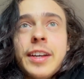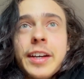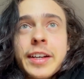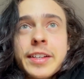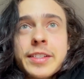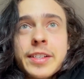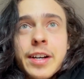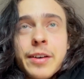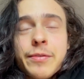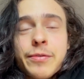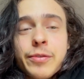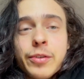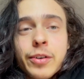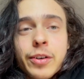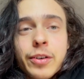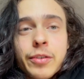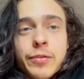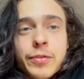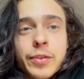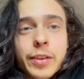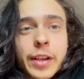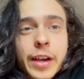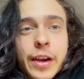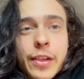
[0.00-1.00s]
except for
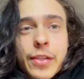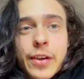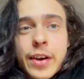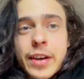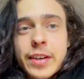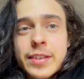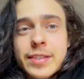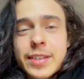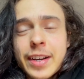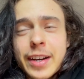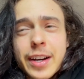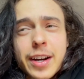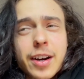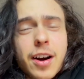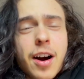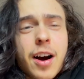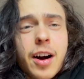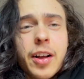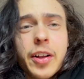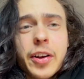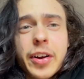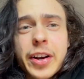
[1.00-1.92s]
like things like a collar.